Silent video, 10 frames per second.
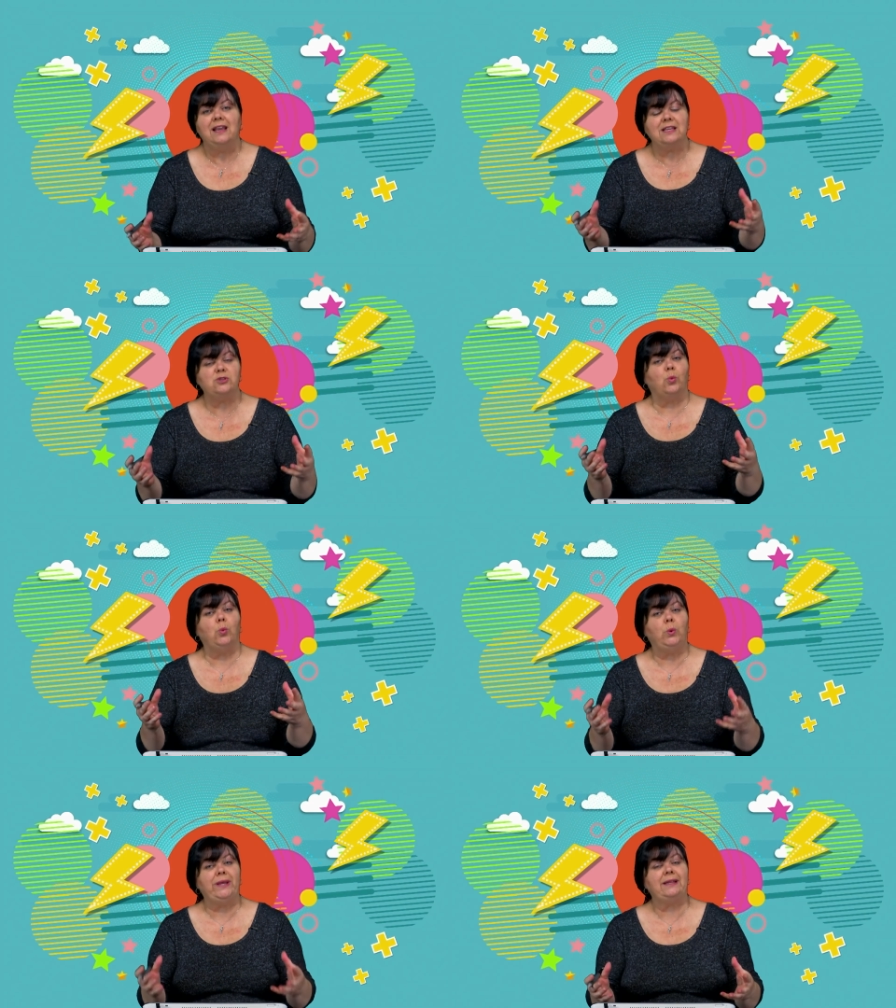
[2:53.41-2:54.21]
Is
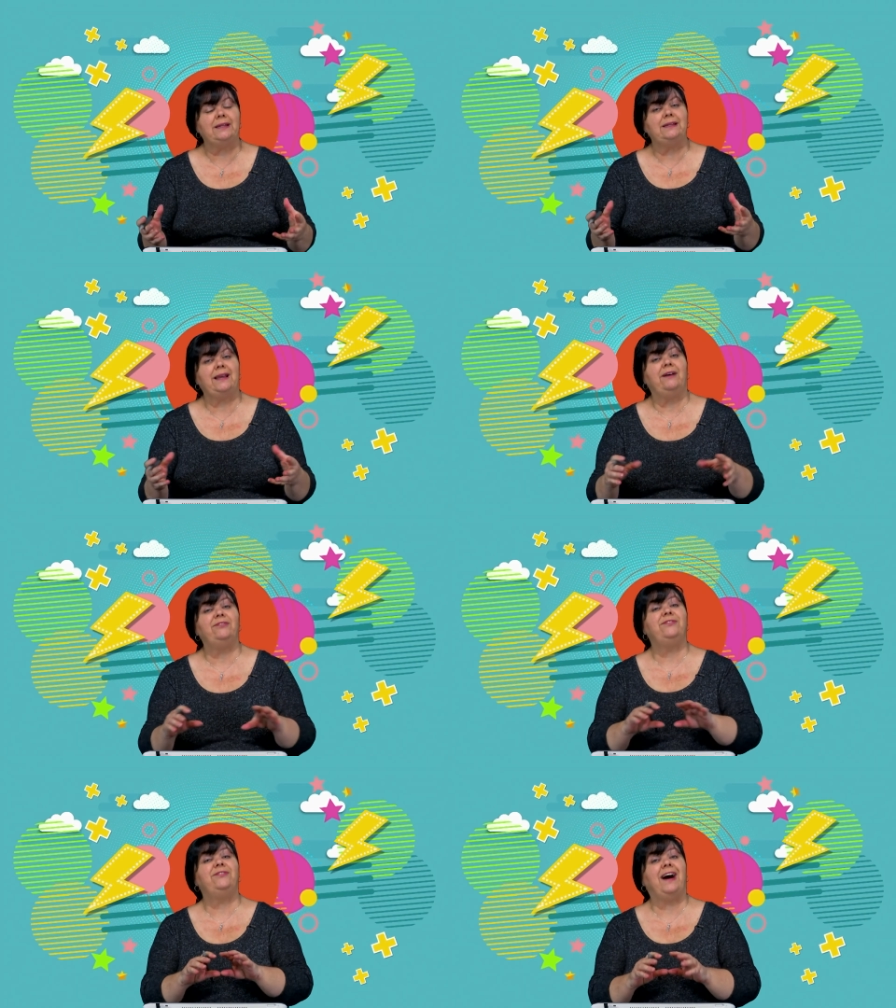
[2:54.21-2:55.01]
wind a
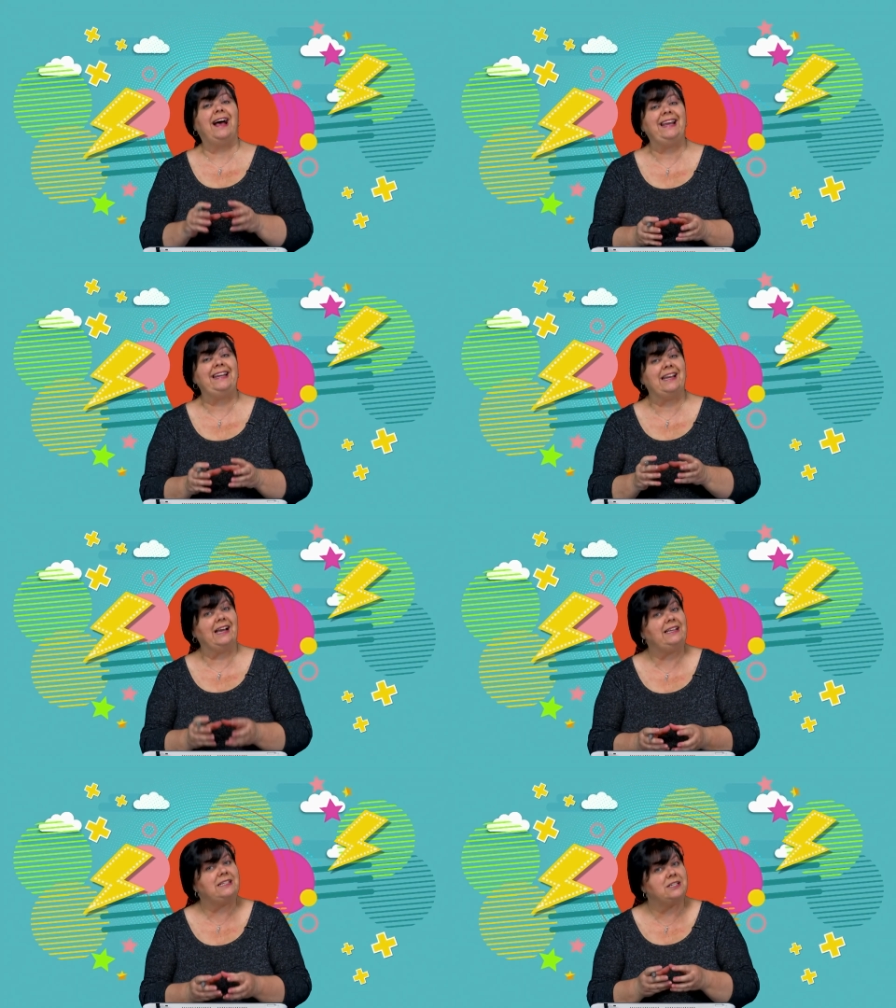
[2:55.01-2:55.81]

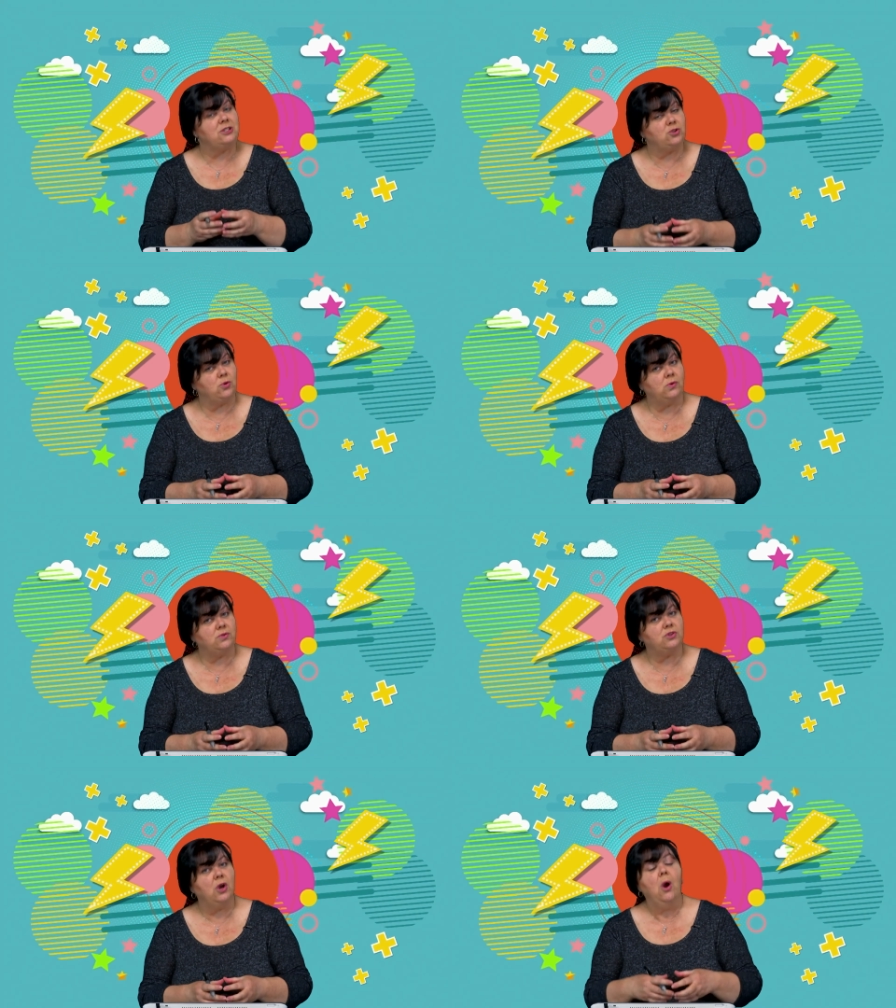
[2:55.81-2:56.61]
finite
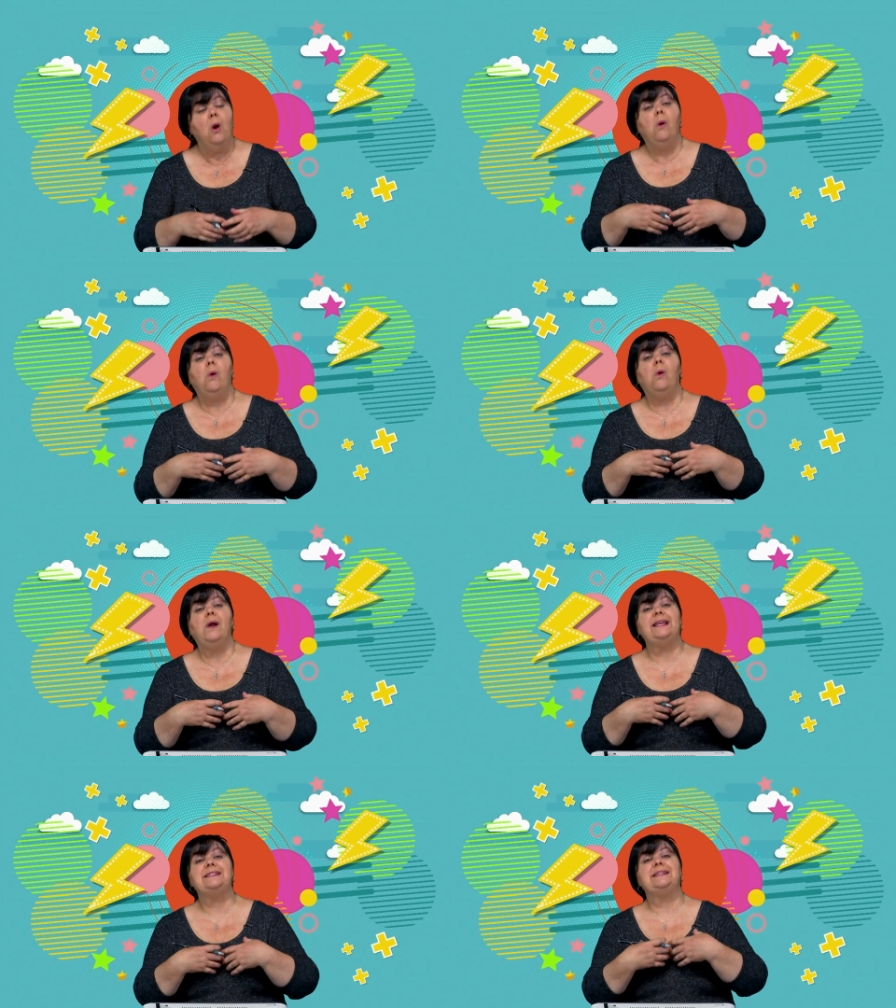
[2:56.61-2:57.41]
source
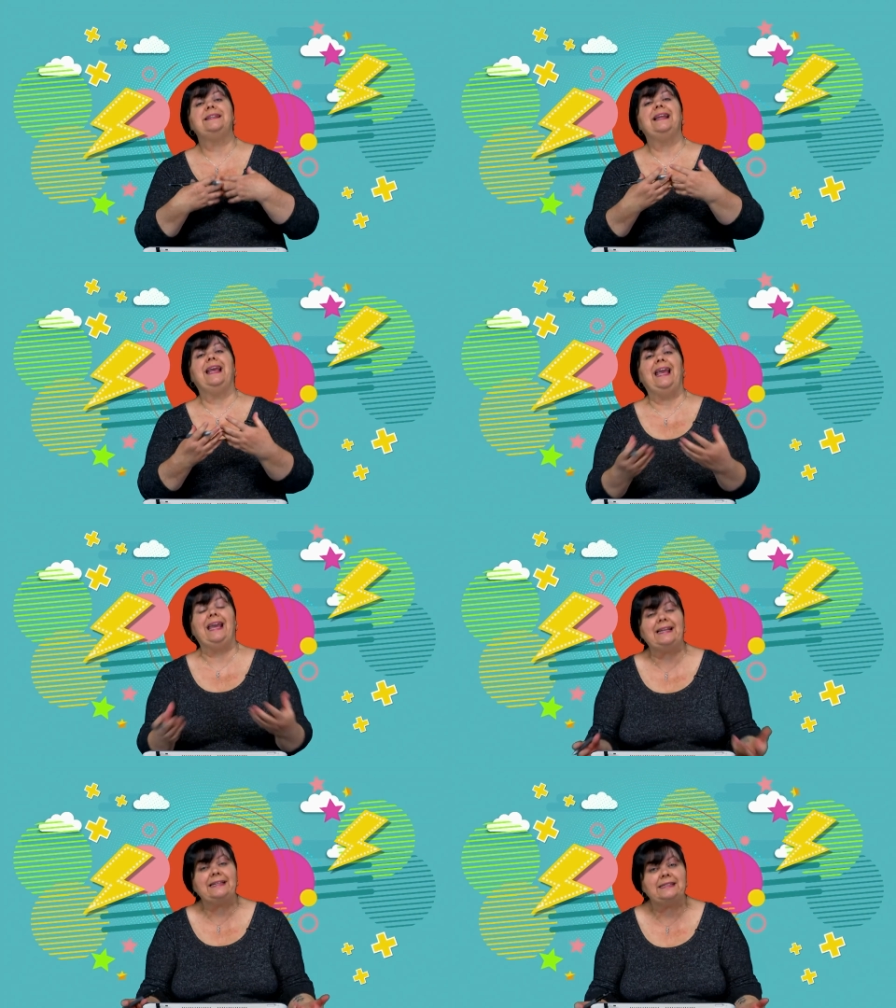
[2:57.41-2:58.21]
or is it an
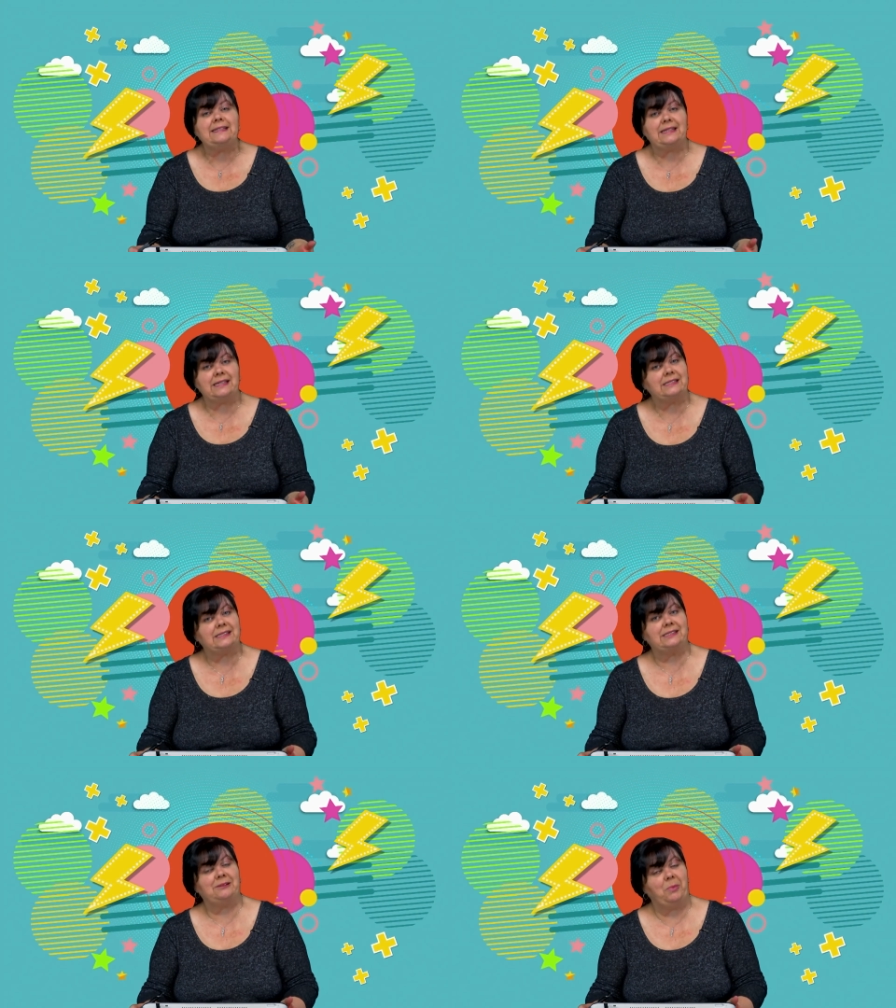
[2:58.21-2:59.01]
endless
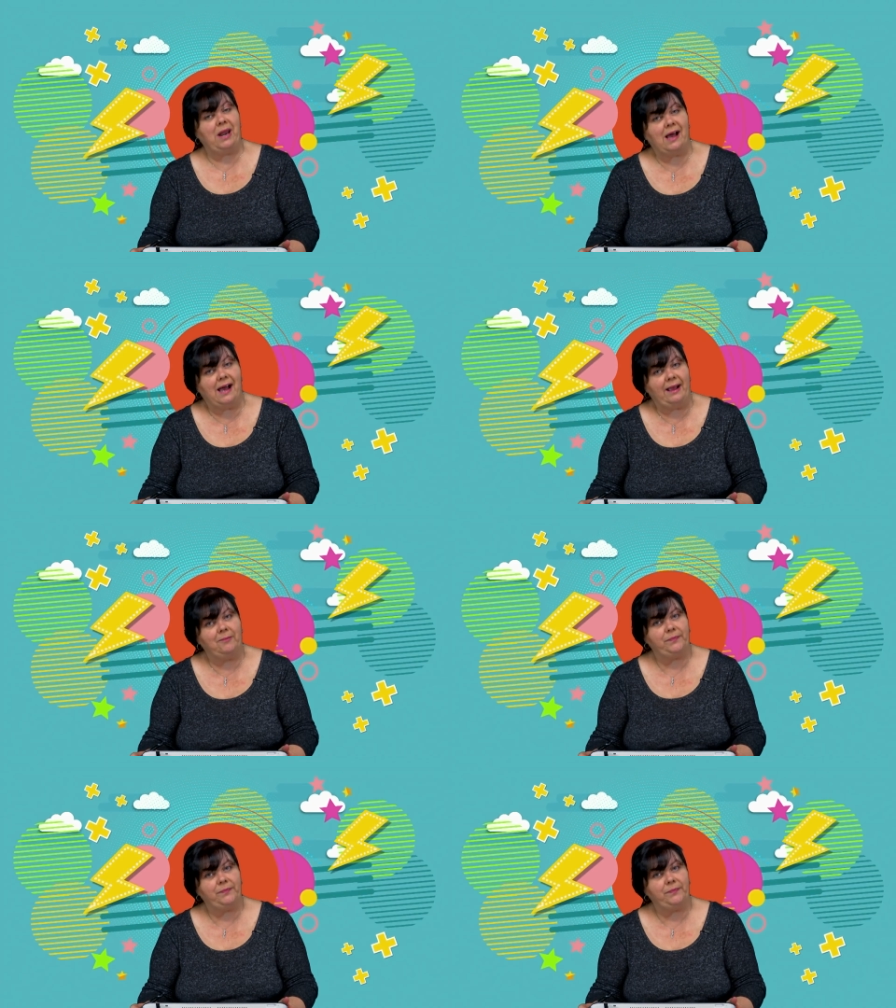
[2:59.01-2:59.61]
supply?